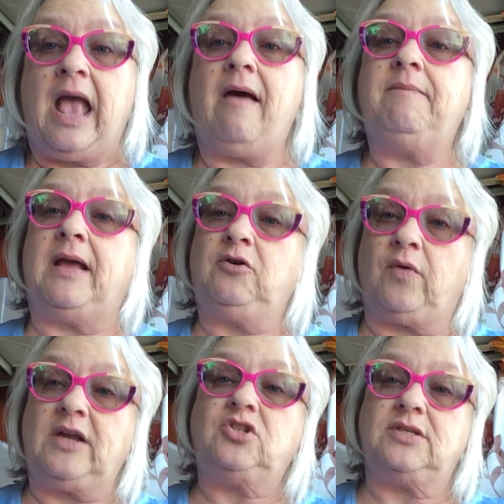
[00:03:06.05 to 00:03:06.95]
have been
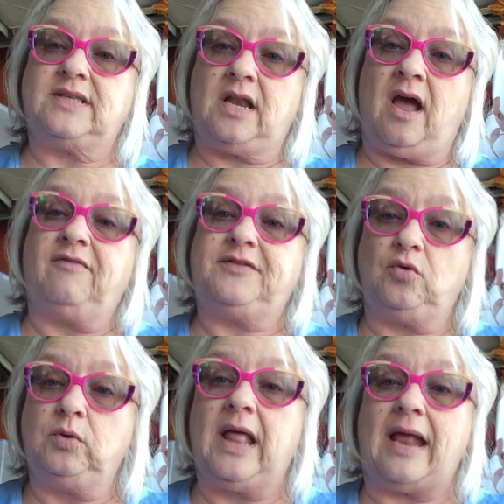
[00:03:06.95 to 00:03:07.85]
gracious enough
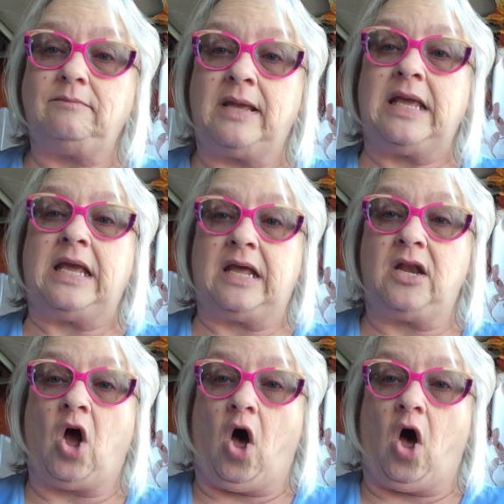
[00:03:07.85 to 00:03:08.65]
to let me in